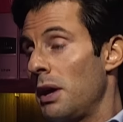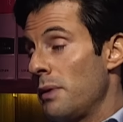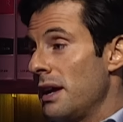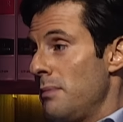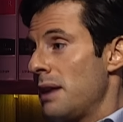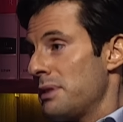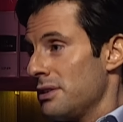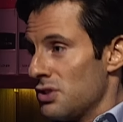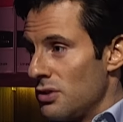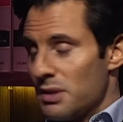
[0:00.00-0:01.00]
By the way, he might have
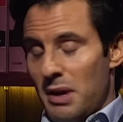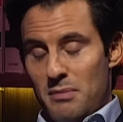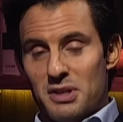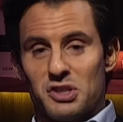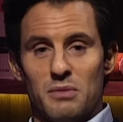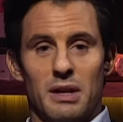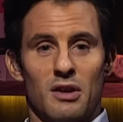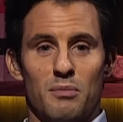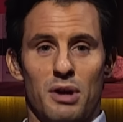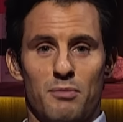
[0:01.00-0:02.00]
been concerned about a
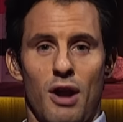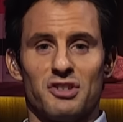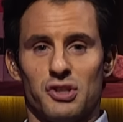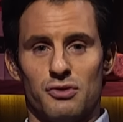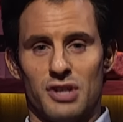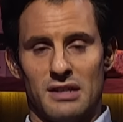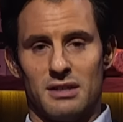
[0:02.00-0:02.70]
misdemeanor, but prosecutors